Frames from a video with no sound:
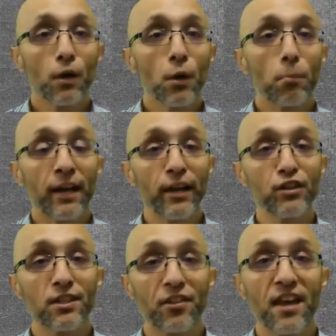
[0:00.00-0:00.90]
But here's
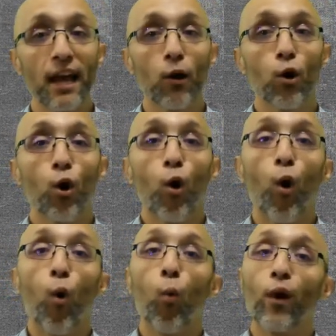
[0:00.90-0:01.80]
the thing.
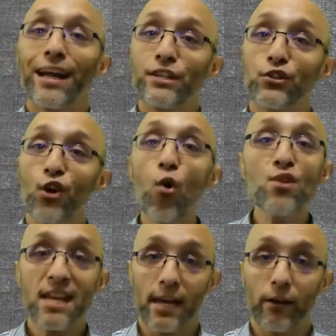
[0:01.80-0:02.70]
What I don't
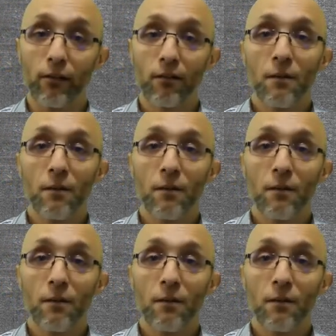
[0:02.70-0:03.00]
hear